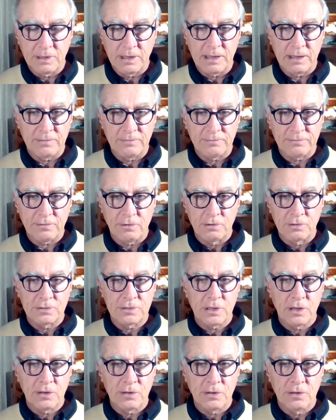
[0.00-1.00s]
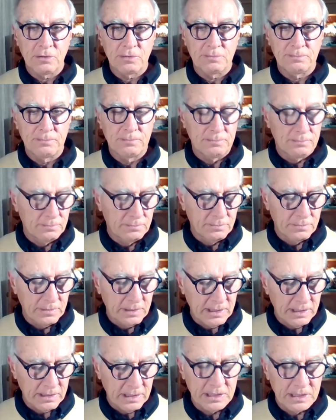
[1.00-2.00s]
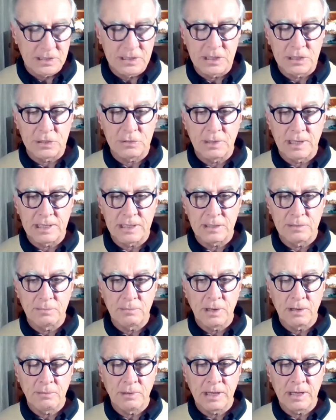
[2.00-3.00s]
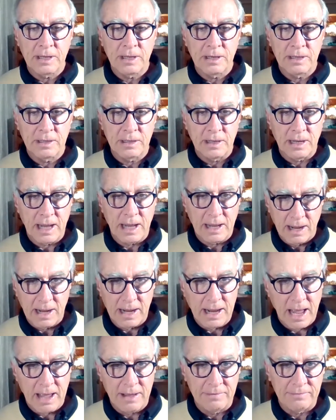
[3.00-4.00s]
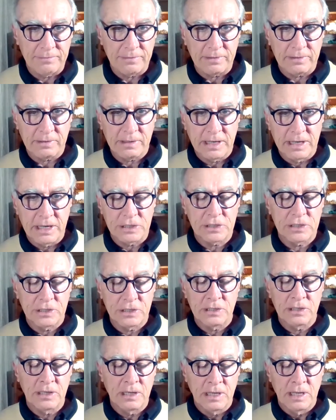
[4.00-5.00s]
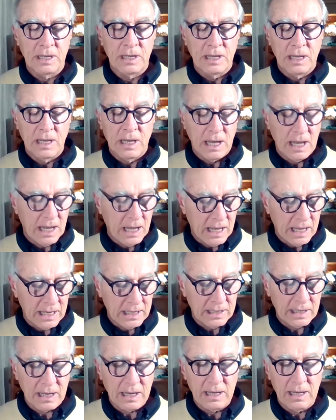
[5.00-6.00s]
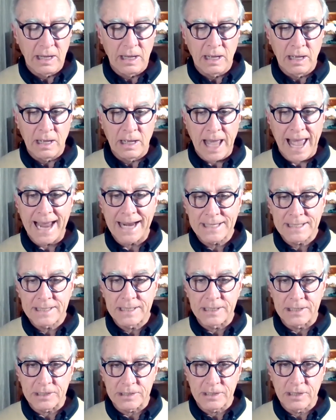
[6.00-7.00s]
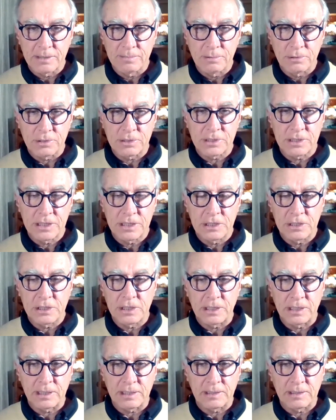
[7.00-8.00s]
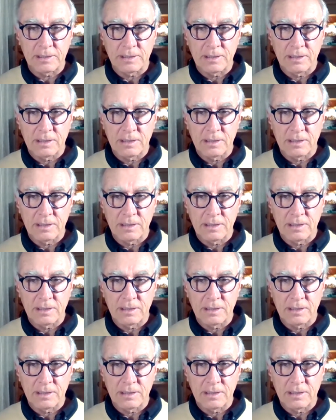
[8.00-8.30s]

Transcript: We also, in a situation where we can have connection and access to the Buddhist teaching